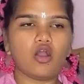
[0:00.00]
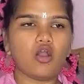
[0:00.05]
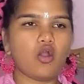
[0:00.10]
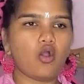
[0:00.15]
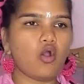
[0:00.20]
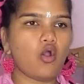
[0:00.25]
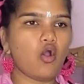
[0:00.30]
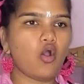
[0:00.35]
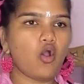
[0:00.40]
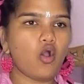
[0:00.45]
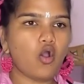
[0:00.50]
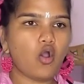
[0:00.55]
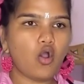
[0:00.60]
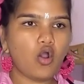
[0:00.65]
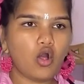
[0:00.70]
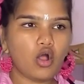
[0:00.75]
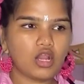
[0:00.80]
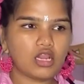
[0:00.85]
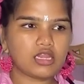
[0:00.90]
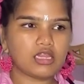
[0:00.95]

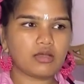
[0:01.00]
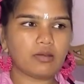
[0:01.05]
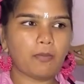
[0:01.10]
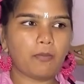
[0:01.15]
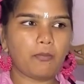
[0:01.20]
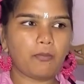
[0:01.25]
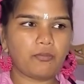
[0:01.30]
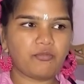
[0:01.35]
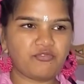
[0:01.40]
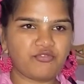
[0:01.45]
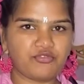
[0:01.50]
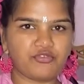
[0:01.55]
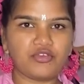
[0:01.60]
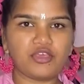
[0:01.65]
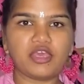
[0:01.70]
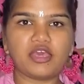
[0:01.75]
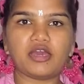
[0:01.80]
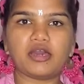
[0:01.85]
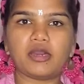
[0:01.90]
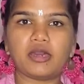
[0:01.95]
all the
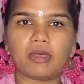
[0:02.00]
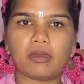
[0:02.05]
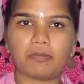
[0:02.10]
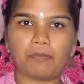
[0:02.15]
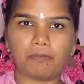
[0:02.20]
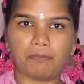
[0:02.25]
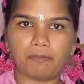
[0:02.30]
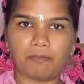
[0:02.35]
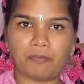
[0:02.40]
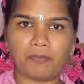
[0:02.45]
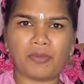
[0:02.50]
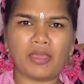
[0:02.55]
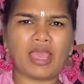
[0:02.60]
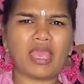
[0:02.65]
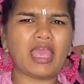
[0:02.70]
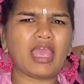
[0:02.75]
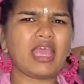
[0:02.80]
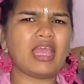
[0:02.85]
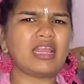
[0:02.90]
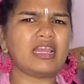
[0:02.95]
fear,
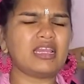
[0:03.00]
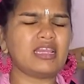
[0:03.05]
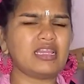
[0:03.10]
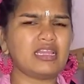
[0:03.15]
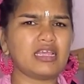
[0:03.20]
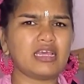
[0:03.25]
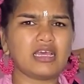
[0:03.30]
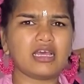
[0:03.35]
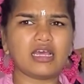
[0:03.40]
pain,